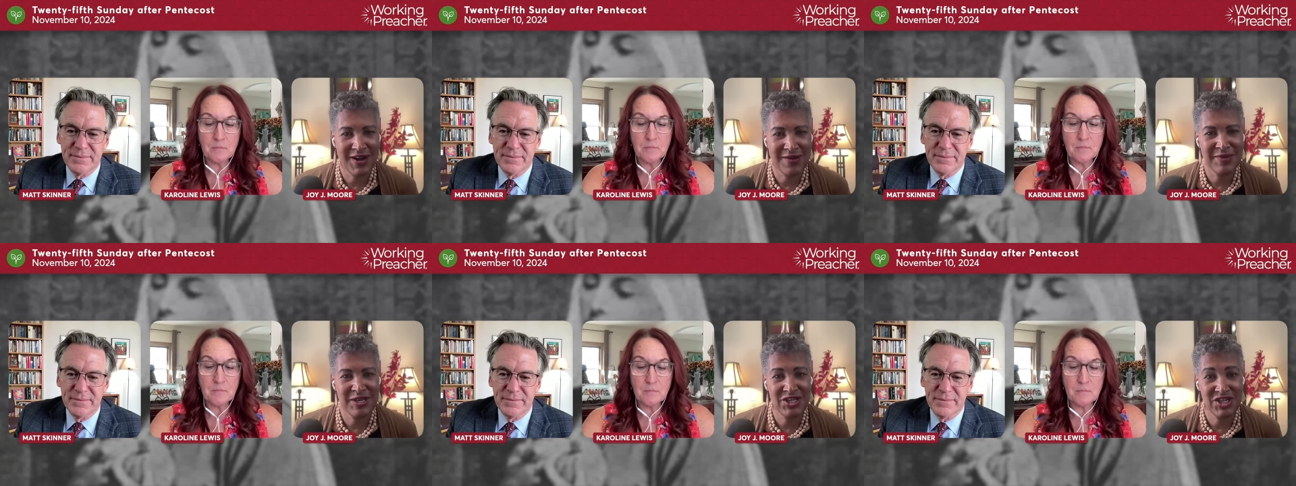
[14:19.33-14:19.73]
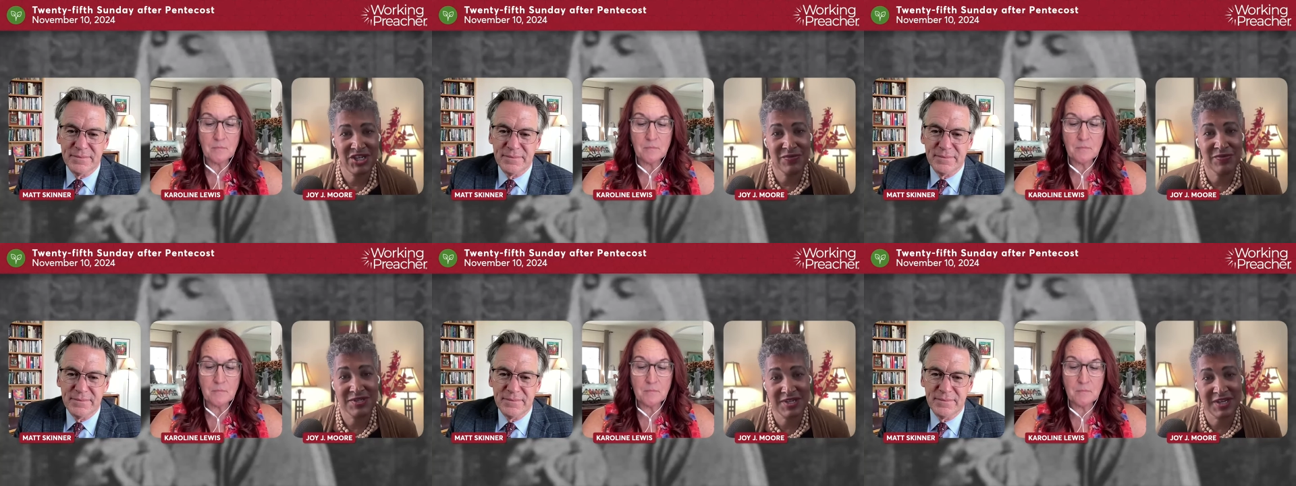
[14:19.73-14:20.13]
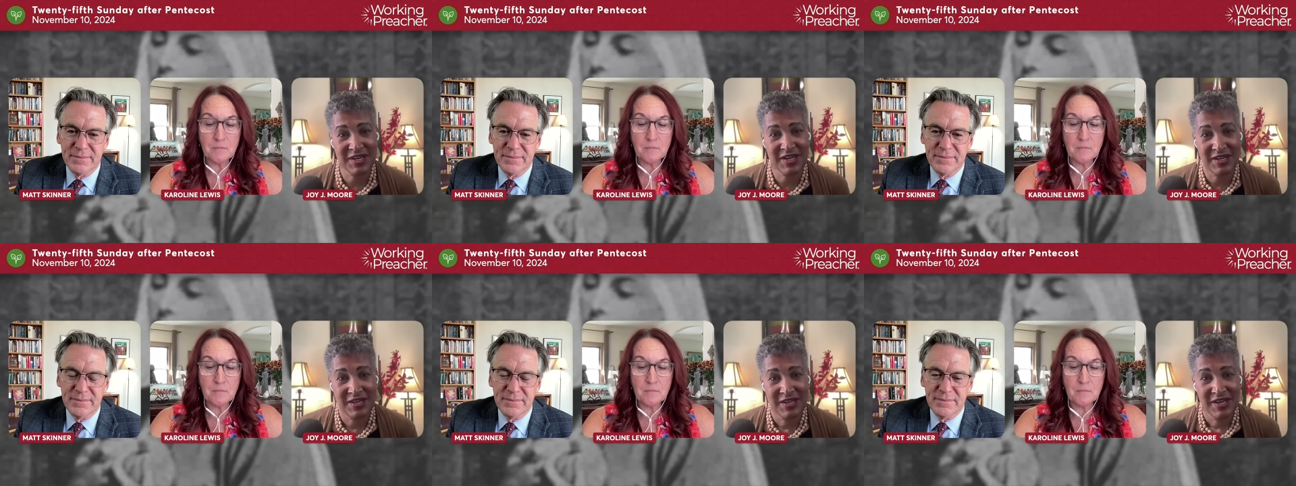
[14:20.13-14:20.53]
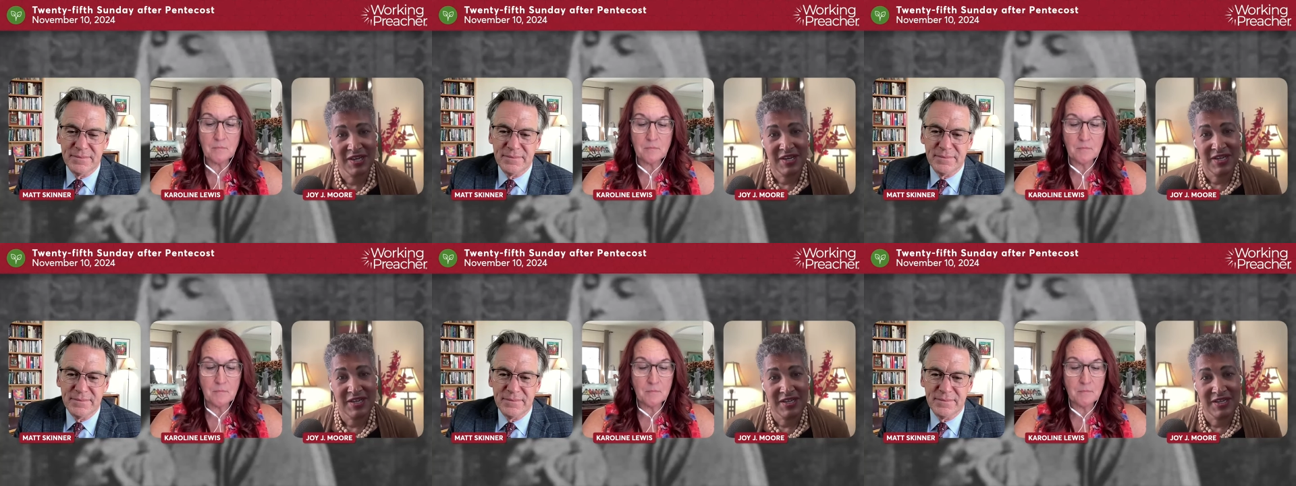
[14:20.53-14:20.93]
Speaker 1: I mean, she was gonna
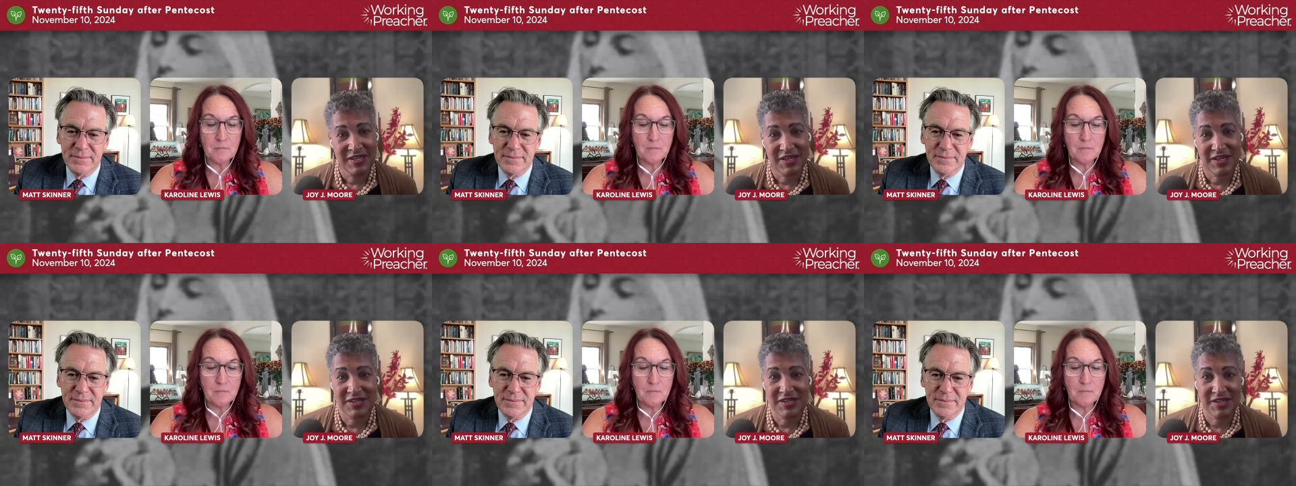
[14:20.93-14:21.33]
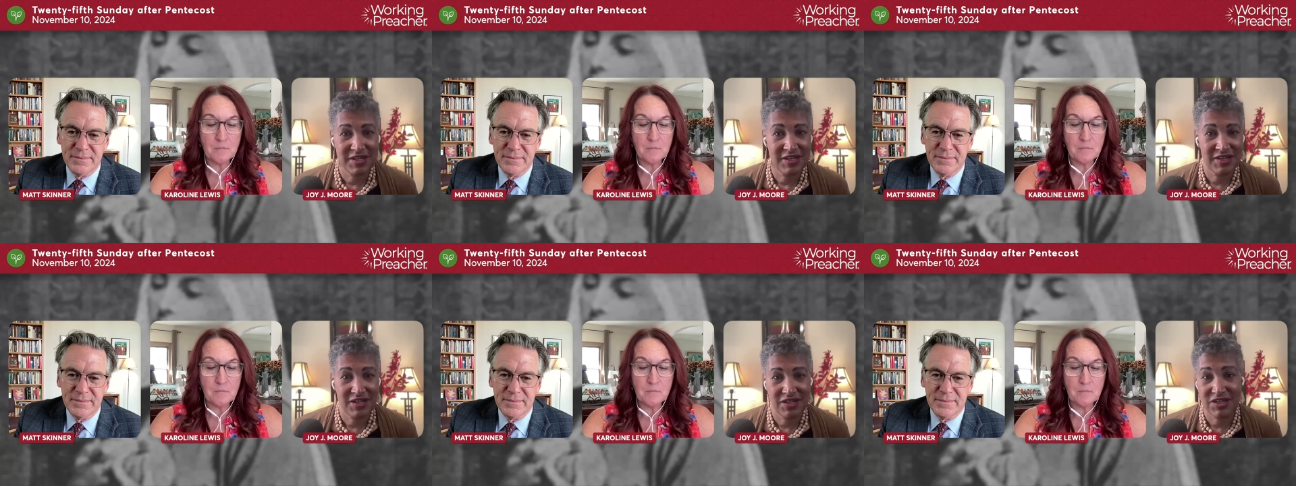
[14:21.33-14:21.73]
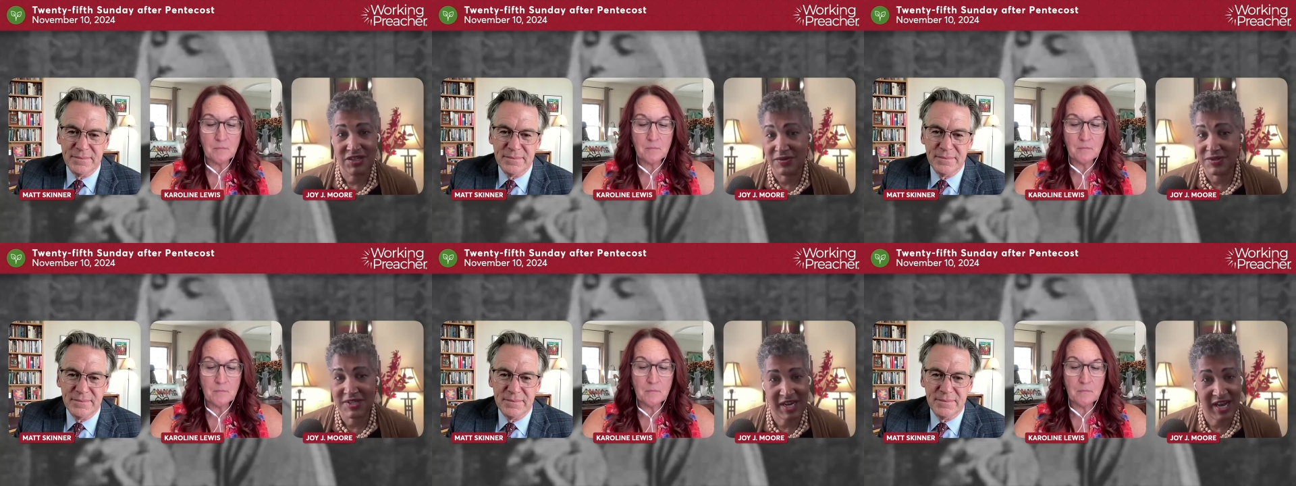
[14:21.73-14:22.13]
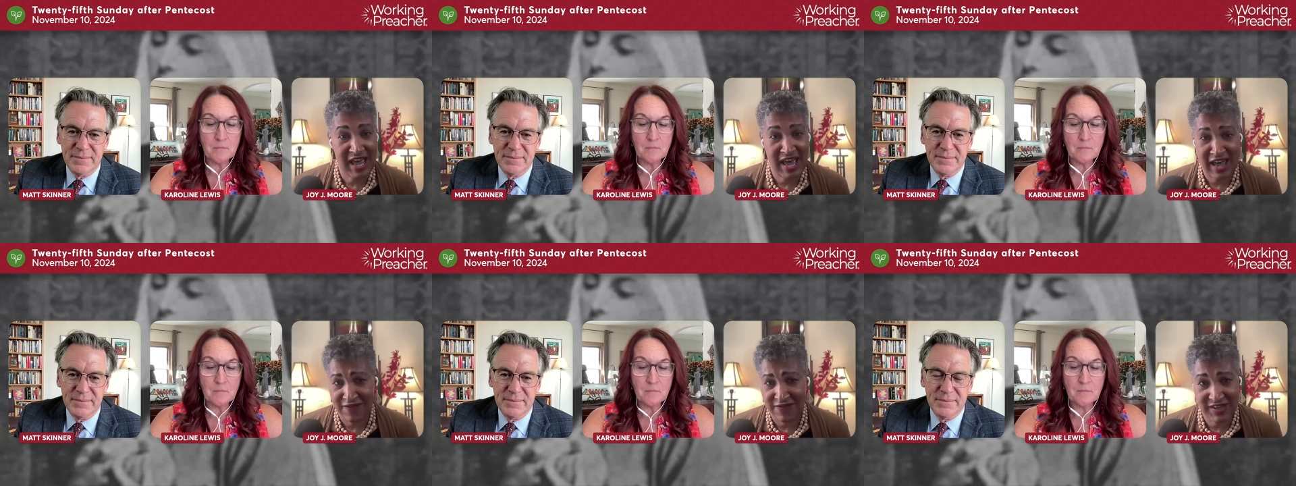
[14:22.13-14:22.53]
eh, she was going to
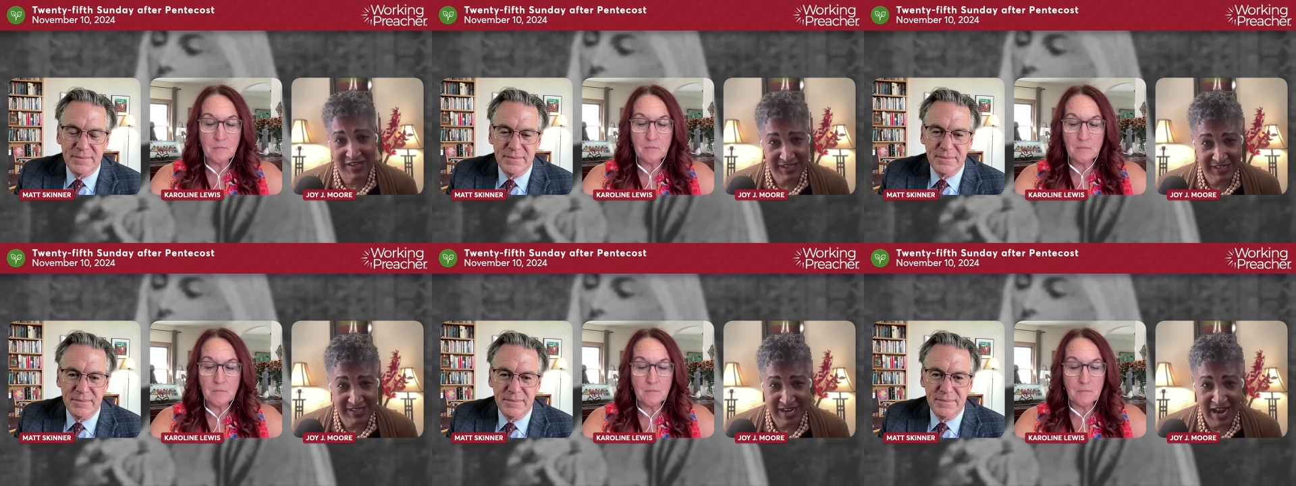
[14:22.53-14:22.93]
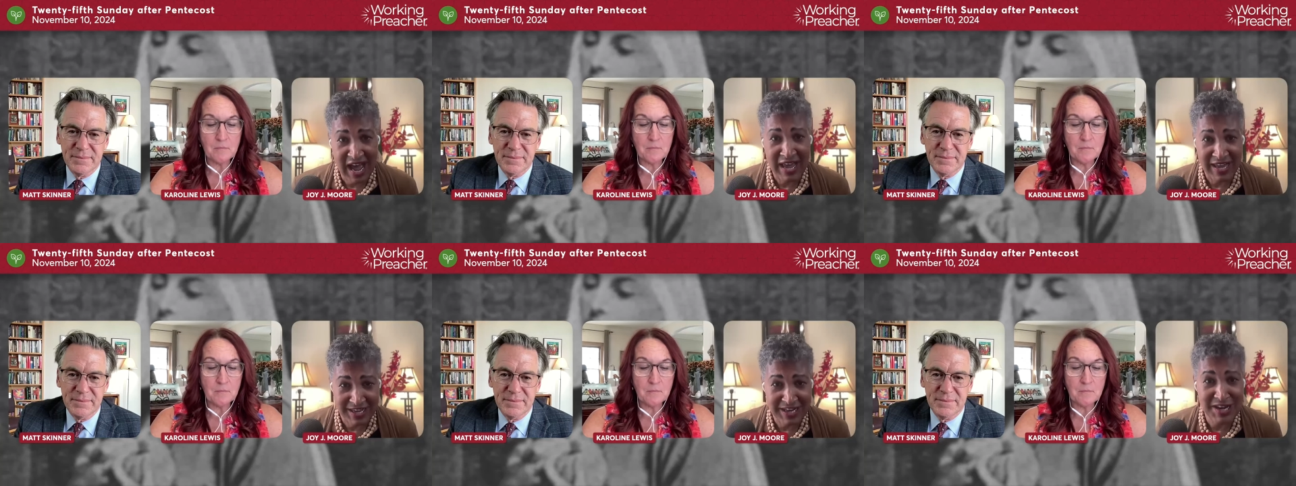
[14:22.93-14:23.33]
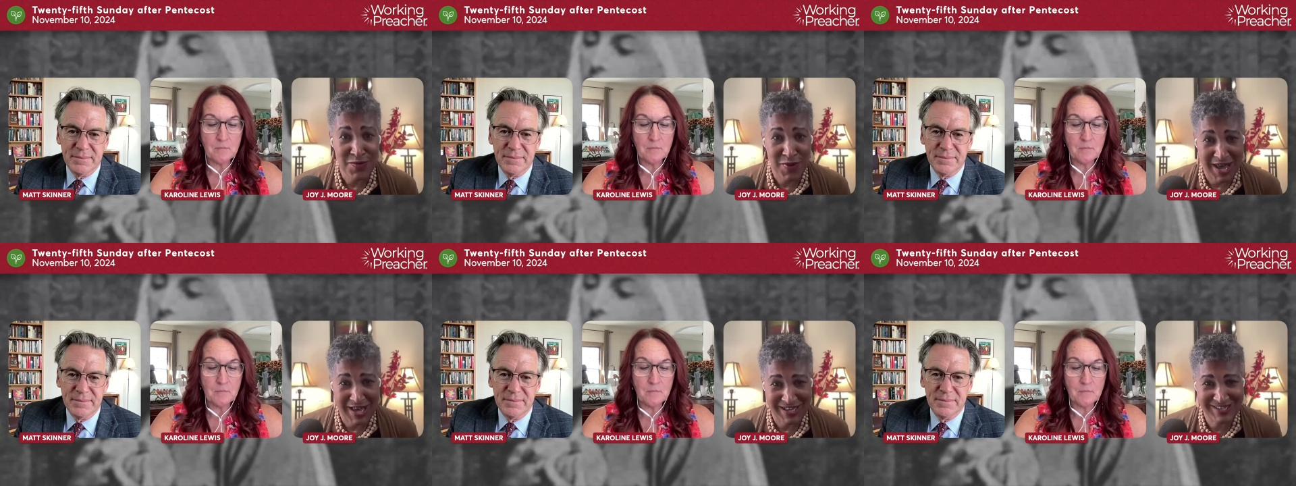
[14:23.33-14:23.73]
have this and die anyway.